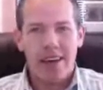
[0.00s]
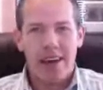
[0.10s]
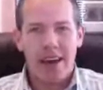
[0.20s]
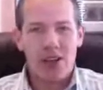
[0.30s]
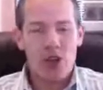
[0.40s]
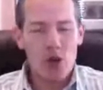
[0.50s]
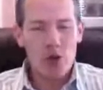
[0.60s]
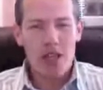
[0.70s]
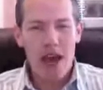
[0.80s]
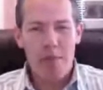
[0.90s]
uh,
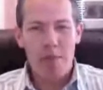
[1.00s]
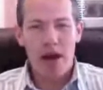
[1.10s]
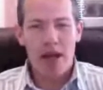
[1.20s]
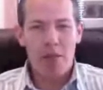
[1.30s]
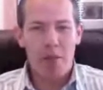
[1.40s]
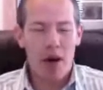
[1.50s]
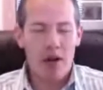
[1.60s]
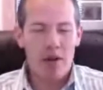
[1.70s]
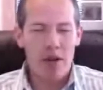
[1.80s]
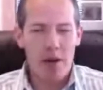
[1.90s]
used that money,
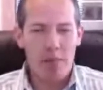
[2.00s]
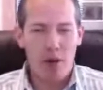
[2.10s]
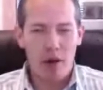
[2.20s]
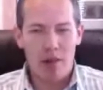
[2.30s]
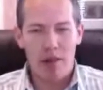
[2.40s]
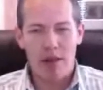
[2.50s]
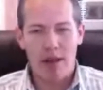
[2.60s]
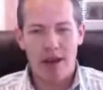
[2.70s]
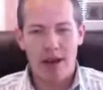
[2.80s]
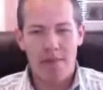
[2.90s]
partnered up with
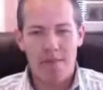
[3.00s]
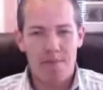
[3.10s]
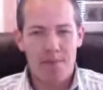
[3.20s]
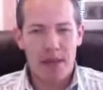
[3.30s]
um,